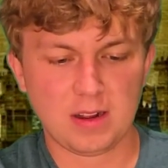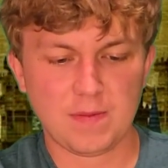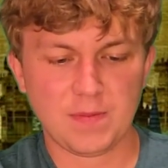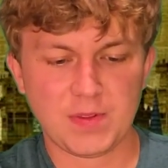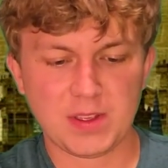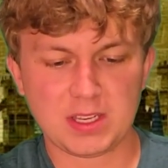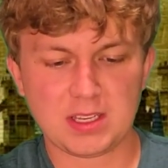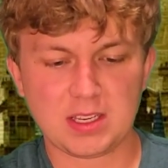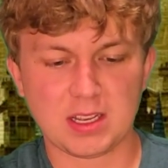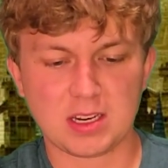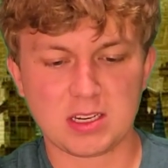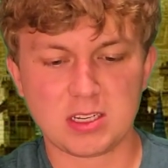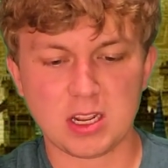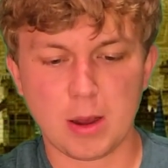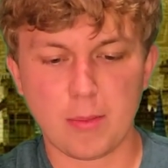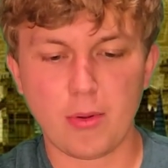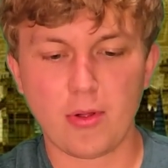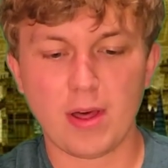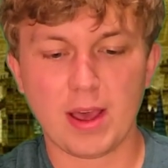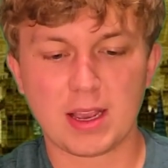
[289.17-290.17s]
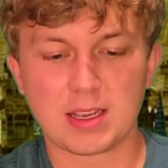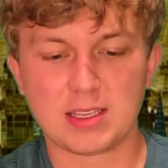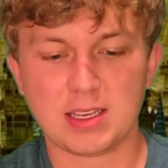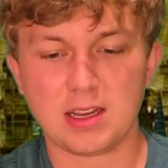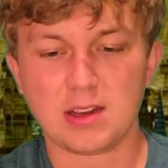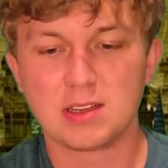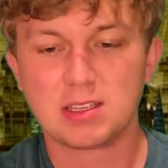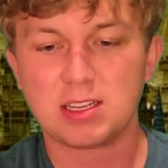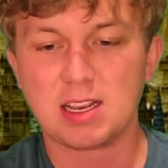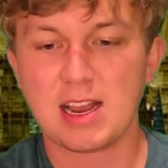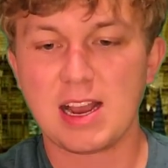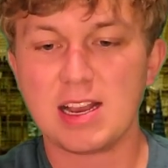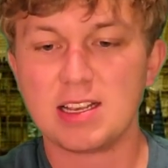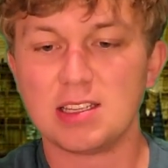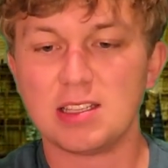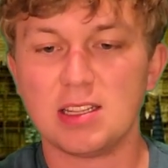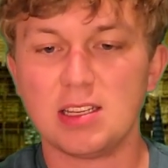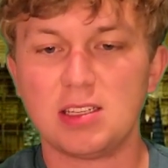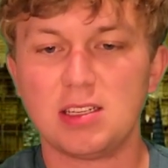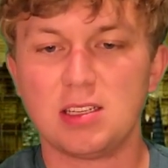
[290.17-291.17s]
This is a double XL size,
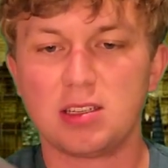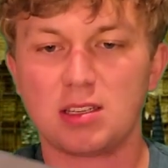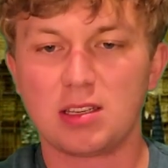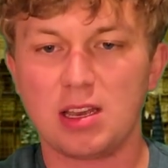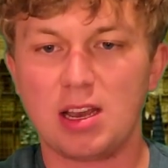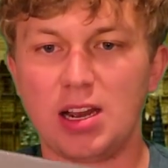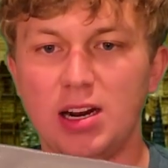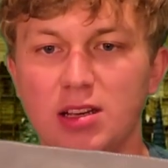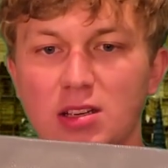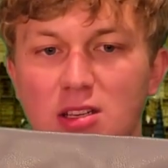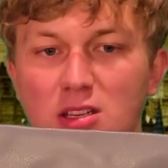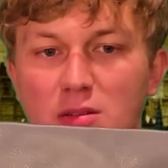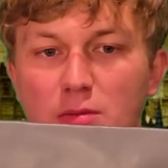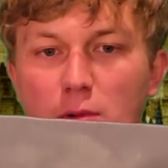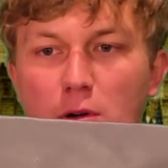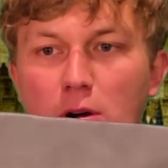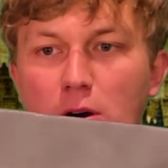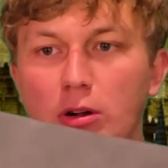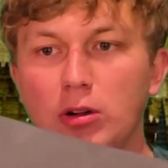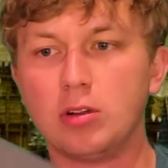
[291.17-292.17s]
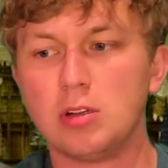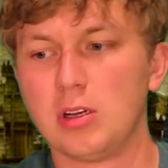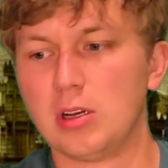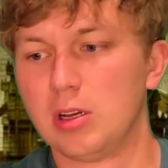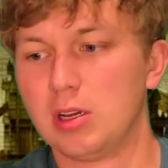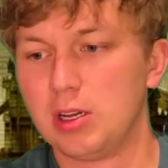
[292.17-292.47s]
and this is kind of small.